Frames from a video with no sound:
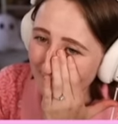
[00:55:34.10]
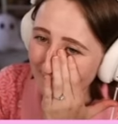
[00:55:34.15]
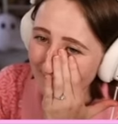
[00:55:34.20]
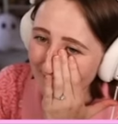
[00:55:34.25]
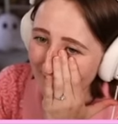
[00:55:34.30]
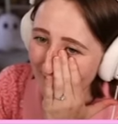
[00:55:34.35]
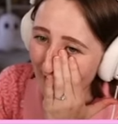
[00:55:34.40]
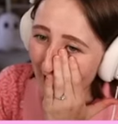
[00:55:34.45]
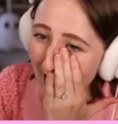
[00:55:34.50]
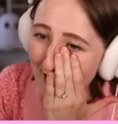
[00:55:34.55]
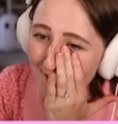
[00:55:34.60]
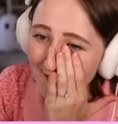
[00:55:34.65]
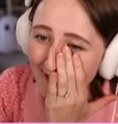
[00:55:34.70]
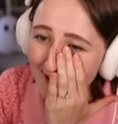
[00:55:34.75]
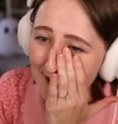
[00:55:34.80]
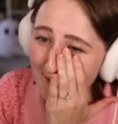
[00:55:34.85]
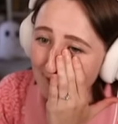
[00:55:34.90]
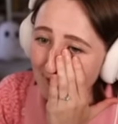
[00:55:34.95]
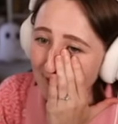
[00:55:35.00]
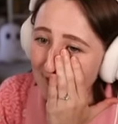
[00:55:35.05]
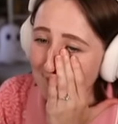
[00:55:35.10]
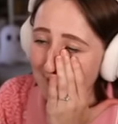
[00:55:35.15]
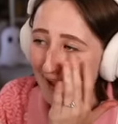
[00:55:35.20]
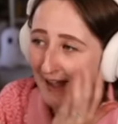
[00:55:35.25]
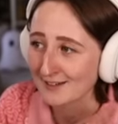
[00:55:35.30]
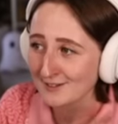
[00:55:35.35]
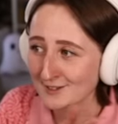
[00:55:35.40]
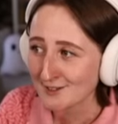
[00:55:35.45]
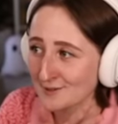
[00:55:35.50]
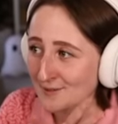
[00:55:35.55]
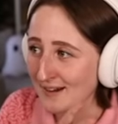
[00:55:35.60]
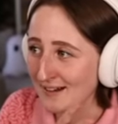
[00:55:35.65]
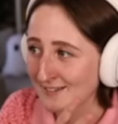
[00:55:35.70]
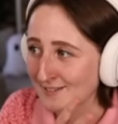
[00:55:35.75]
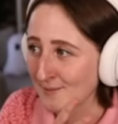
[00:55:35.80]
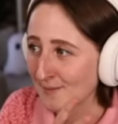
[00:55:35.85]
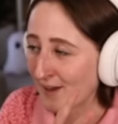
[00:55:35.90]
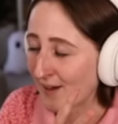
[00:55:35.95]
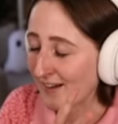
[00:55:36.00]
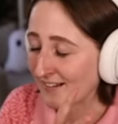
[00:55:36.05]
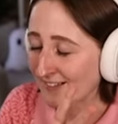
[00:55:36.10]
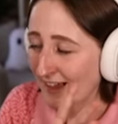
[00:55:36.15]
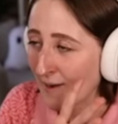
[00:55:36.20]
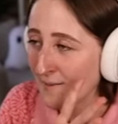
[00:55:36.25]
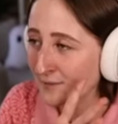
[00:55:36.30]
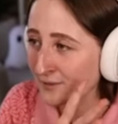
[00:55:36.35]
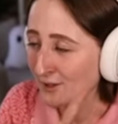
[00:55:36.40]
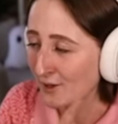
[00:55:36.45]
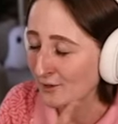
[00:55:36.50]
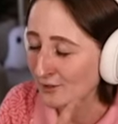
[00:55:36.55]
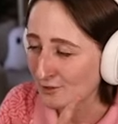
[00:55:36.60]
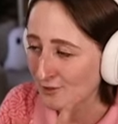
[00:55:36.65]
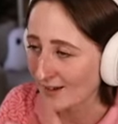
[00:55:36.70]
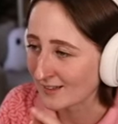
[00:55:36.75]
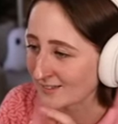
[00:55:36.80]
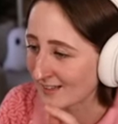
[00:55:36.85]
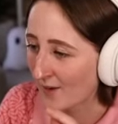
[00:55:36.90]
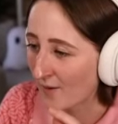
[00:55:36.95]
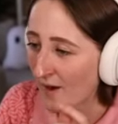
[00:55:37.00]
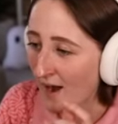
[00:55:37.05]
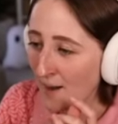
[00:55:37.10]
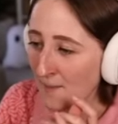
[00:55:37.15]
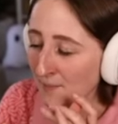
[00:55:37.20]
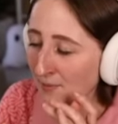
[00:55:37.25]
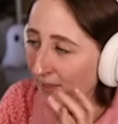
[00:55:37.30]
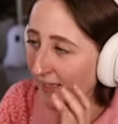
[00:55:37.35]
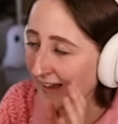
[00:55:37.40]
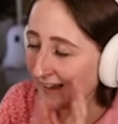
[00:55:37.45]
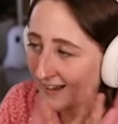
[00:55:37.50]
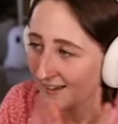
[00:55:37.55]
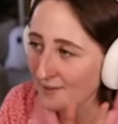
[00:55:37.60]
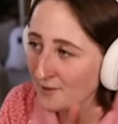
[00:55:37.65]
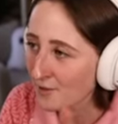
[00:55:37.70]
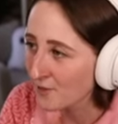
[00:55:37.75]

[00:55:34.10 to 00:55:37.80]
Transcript: so I've had a really bad two weeks to be honest. I'm so stressed out. I'm like